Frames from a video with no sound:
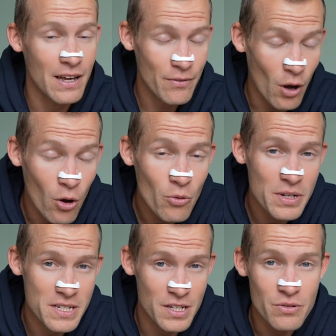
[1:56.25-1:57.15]
I've
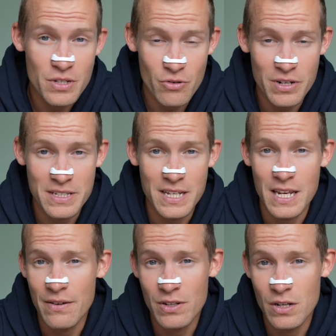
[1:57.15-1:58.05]
always used
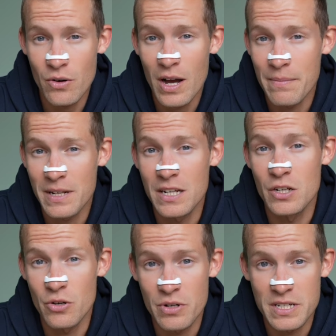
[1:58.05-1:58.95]
creatine, even though I'm an
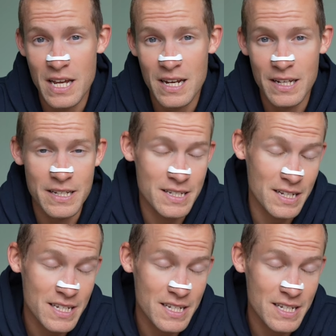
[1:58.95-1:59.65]
endurance athlete.